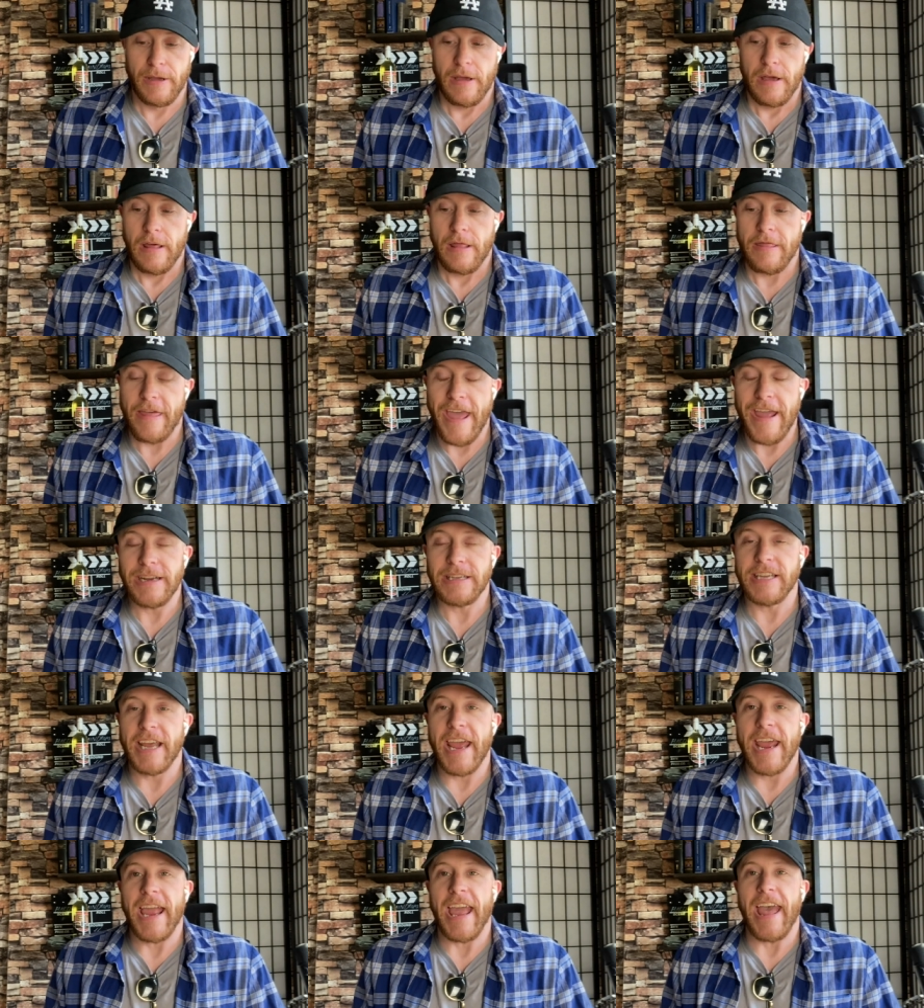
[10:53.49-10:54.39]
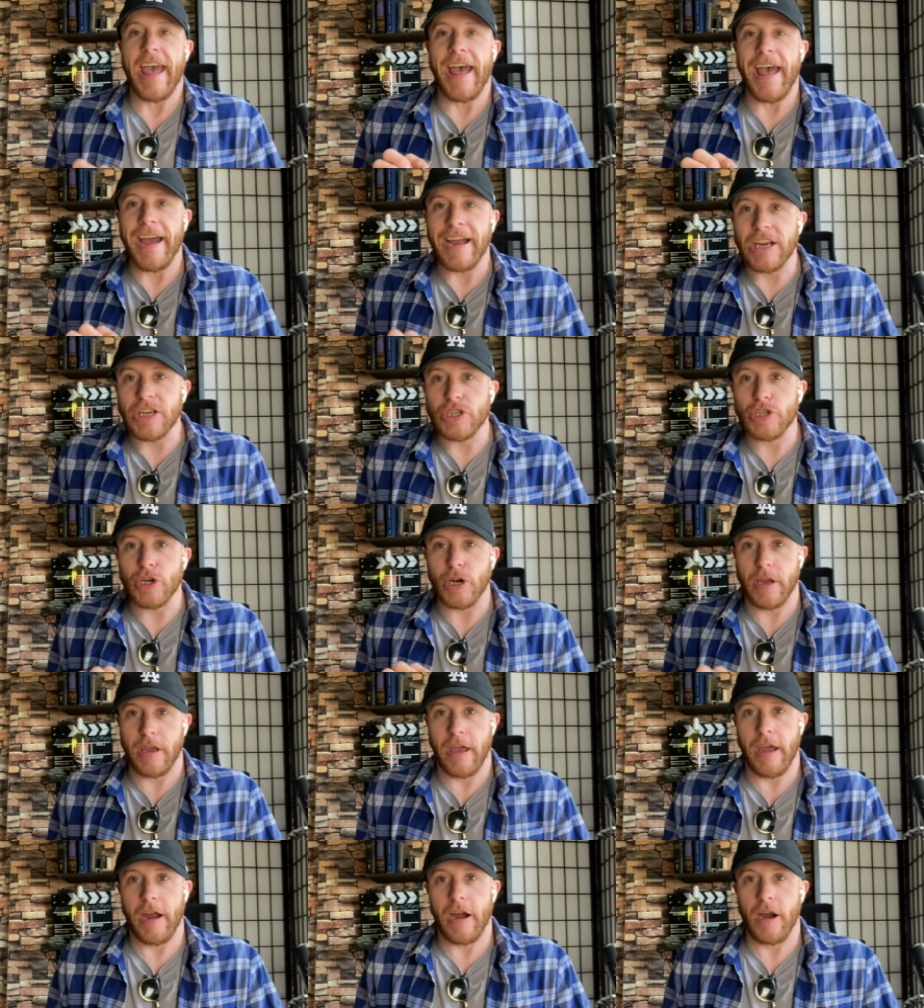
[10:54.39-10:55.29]
they take extra
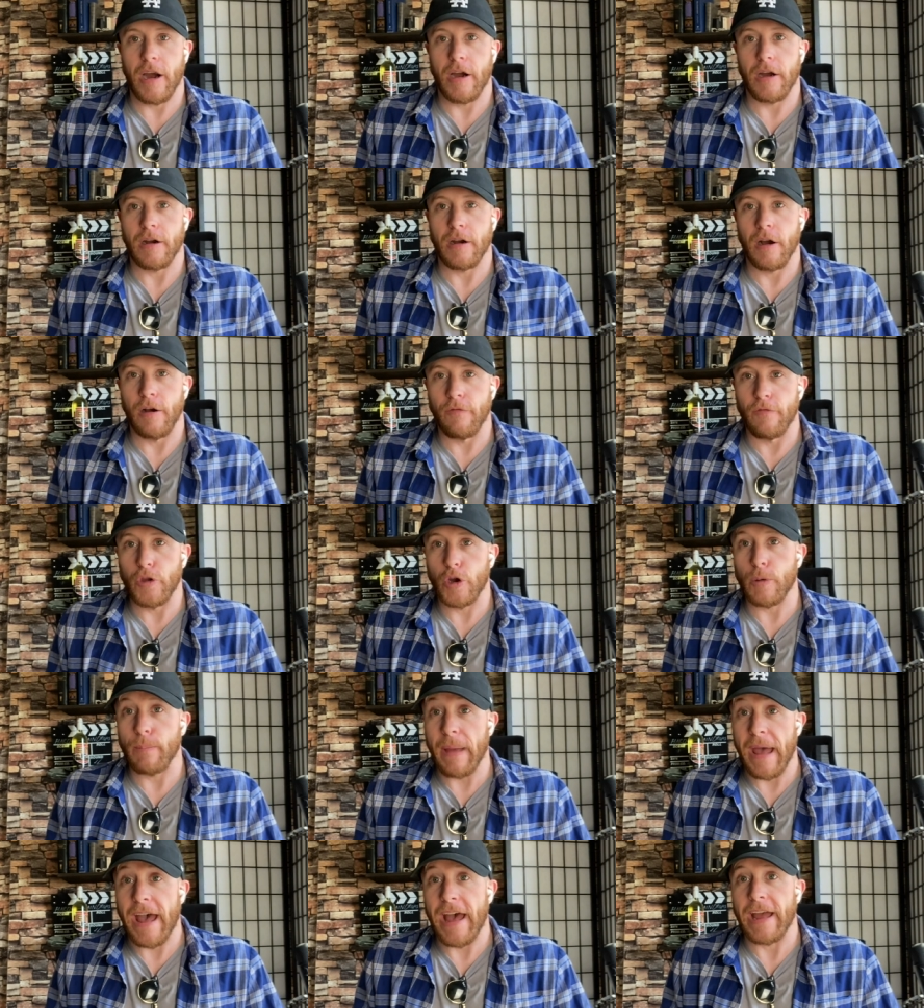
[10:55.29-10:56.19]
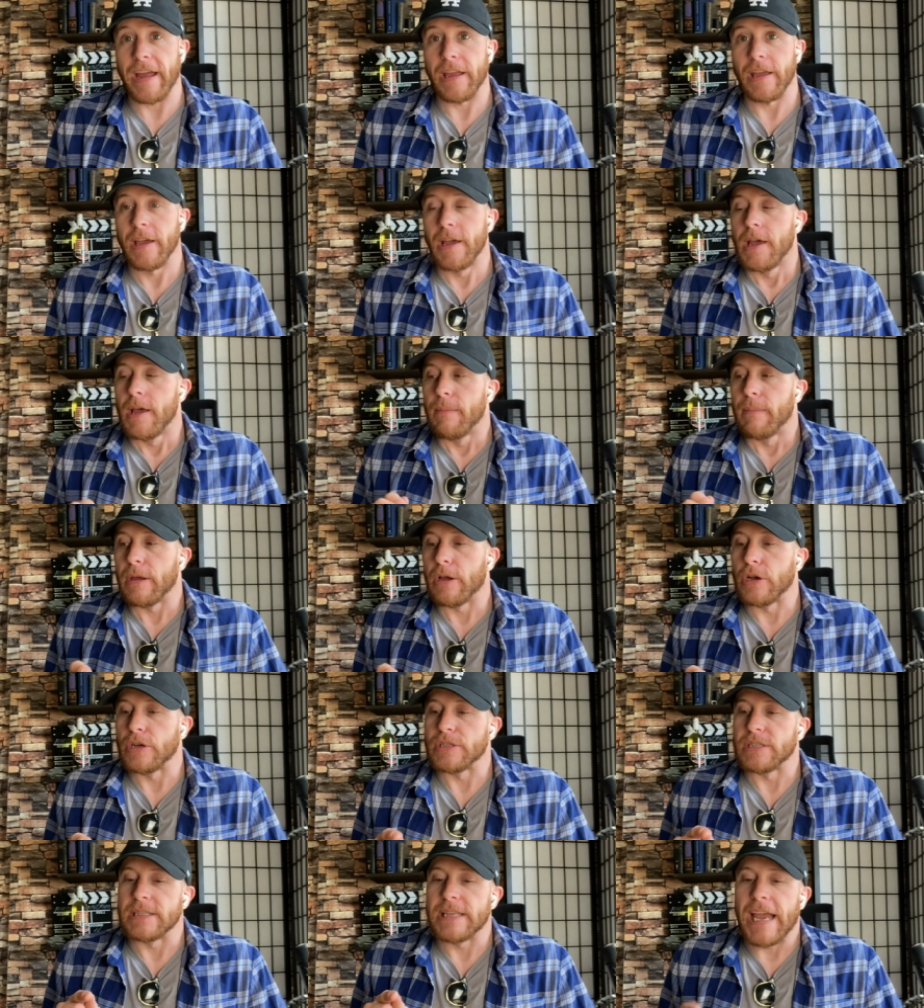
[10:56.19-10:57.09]
care of your bag
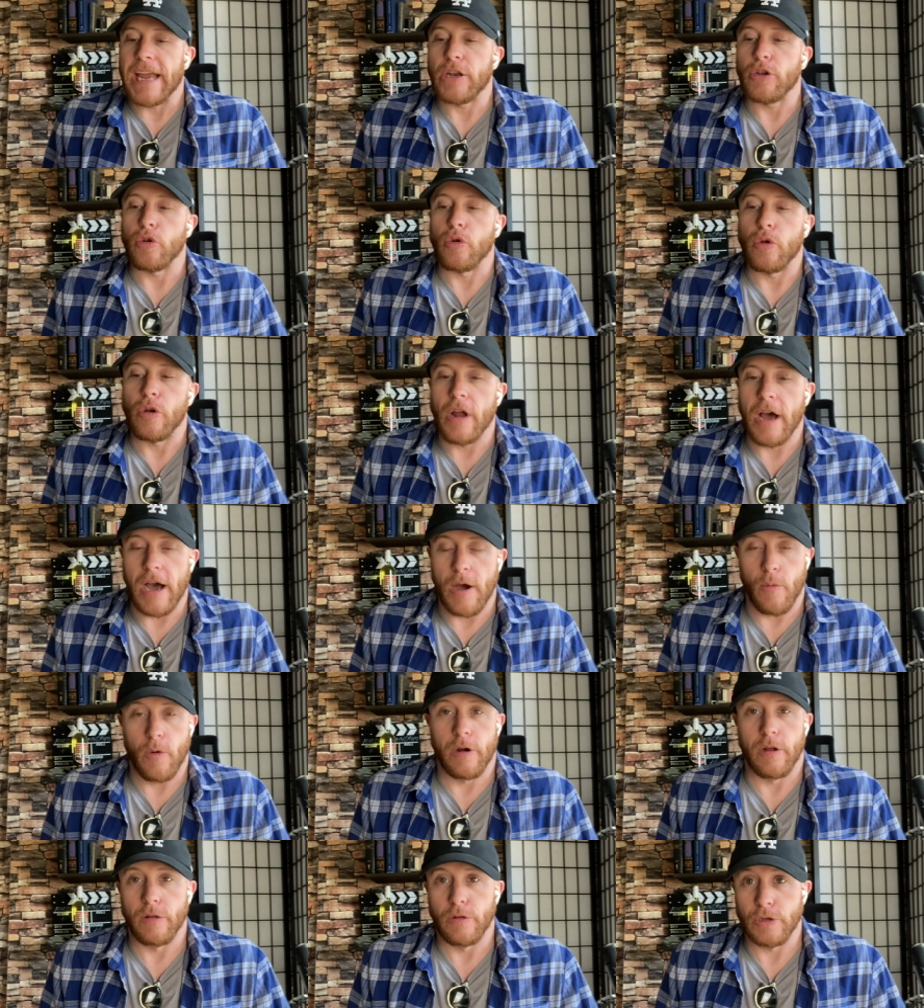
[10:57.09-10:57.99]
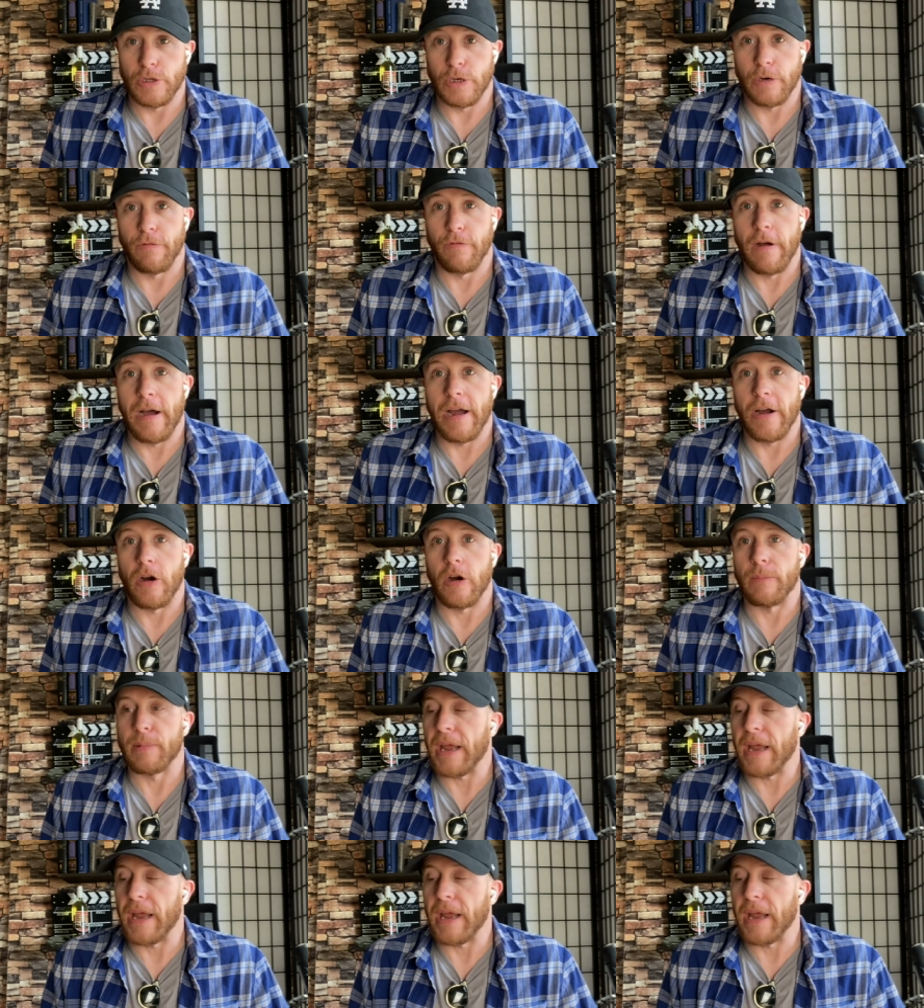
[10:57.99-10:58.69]
because they do not want to lose your firearm.